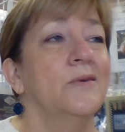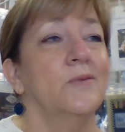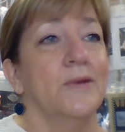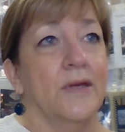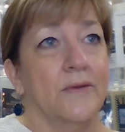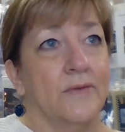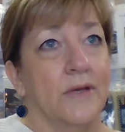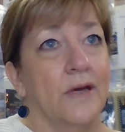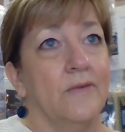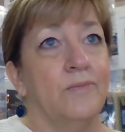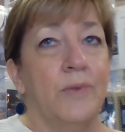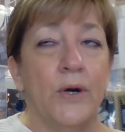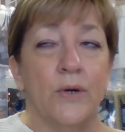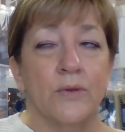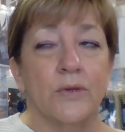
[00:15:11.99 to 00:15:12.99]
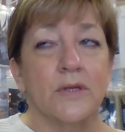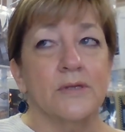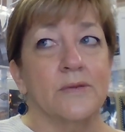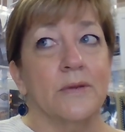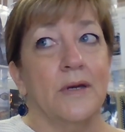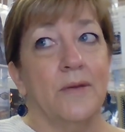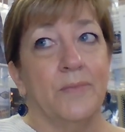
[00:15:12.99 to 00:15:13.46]
We have to have both
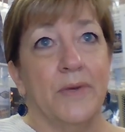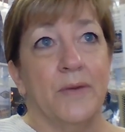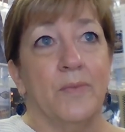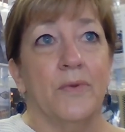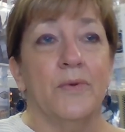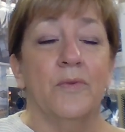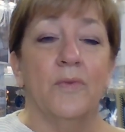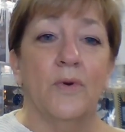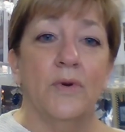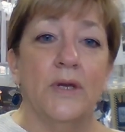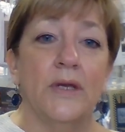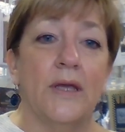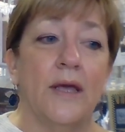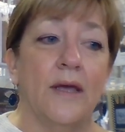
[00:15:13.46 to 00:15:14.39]
because we got people who won't eat